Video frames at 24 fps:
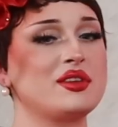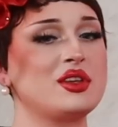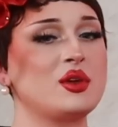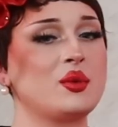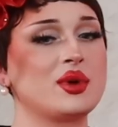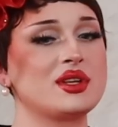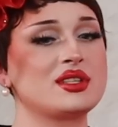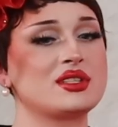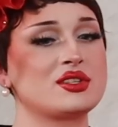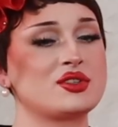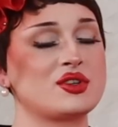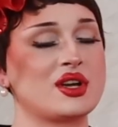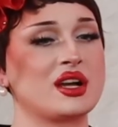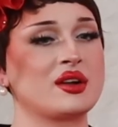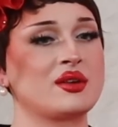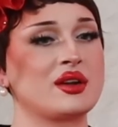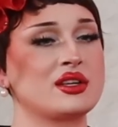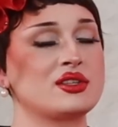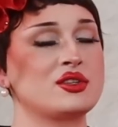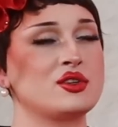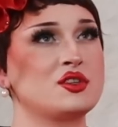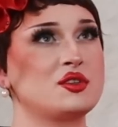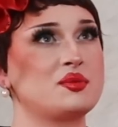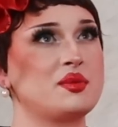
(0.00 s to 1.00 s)
you went to Drag
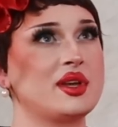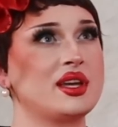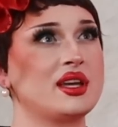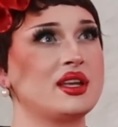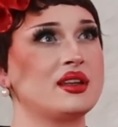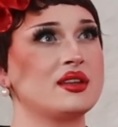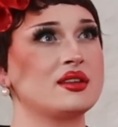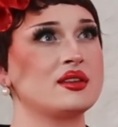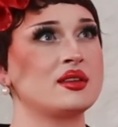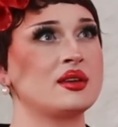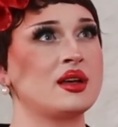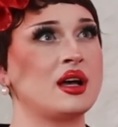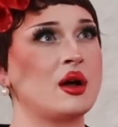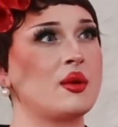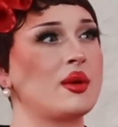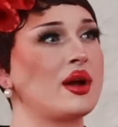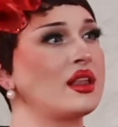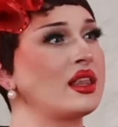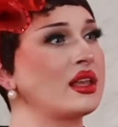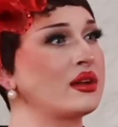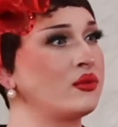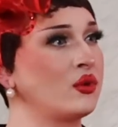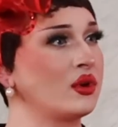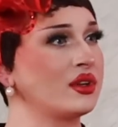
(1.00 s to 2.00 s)
Race, you spent around
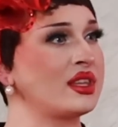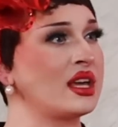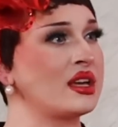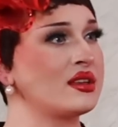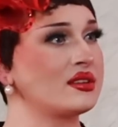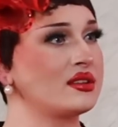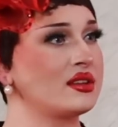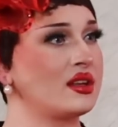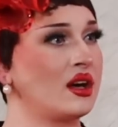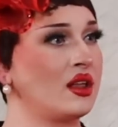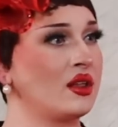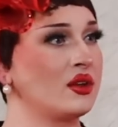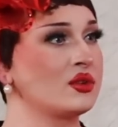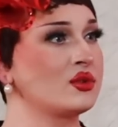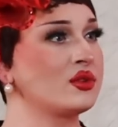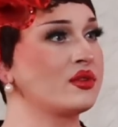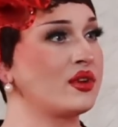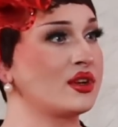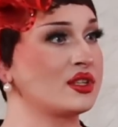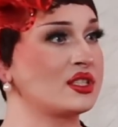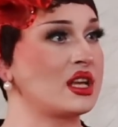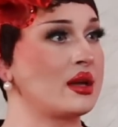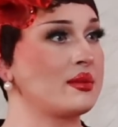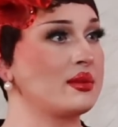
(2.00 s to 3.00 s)
like $4,000 the
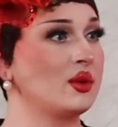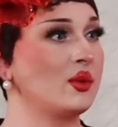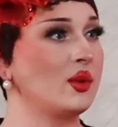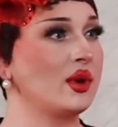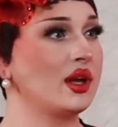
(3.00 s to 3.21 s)
first time you